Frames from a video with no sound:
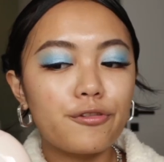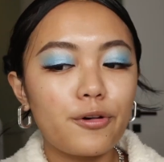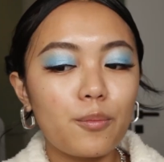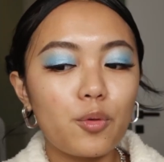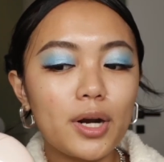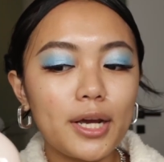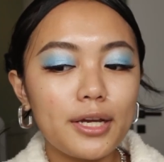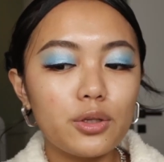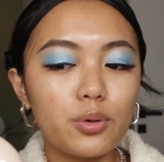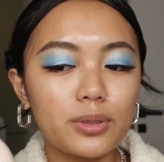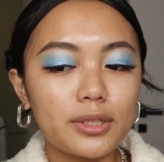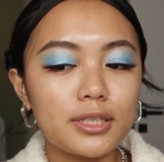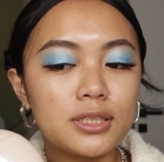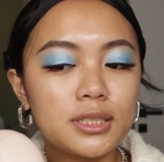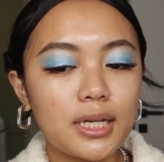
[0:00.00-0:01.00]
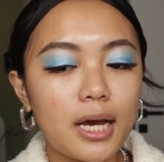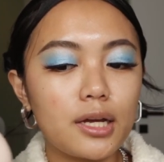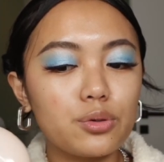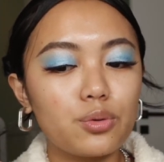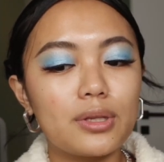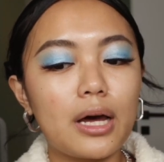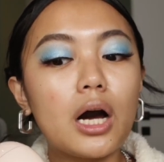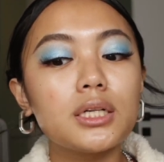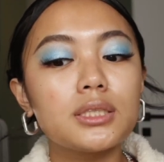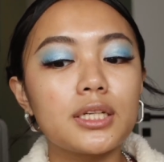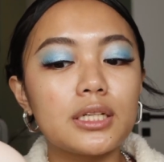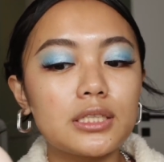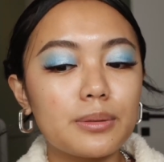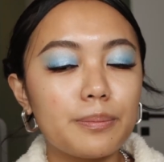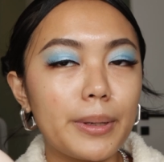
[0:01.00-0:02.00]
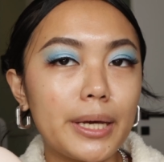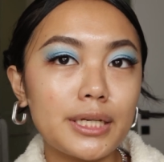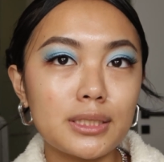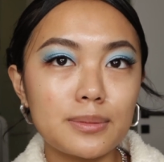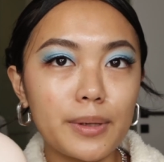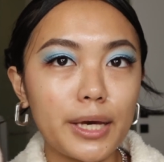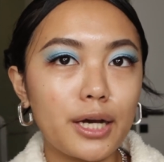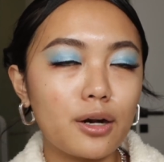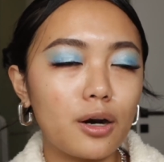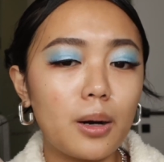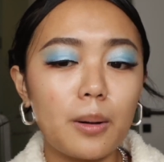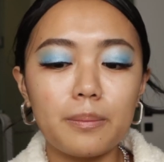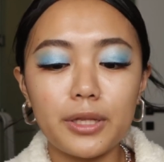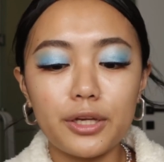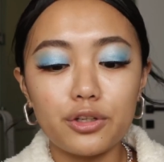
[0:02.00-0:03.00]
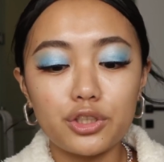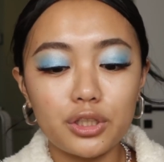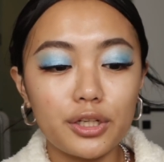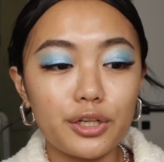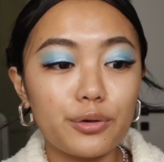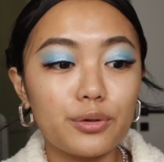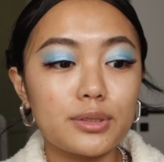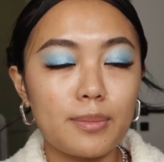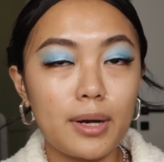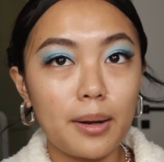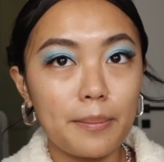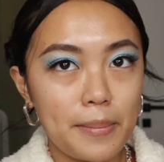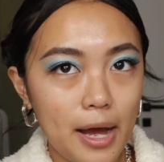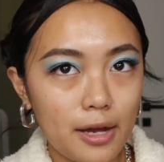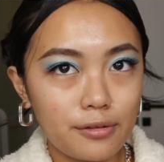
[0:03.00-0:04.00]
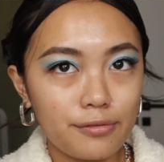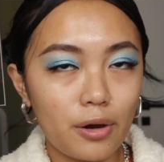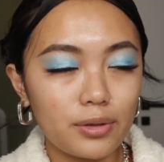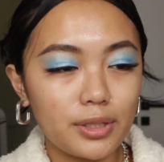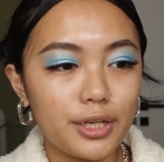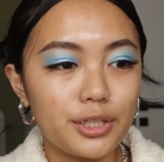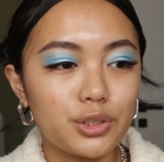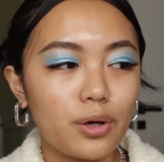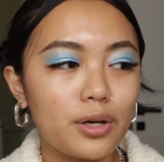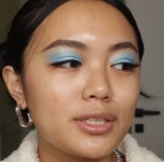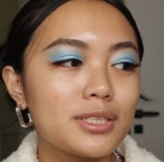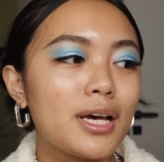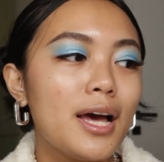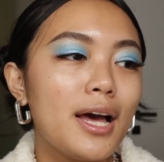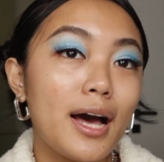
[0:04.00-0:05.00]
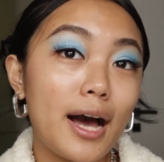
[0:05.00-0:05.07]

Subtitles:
From what I noticed sa 2000s base makeup, they usually use mga matte foundations.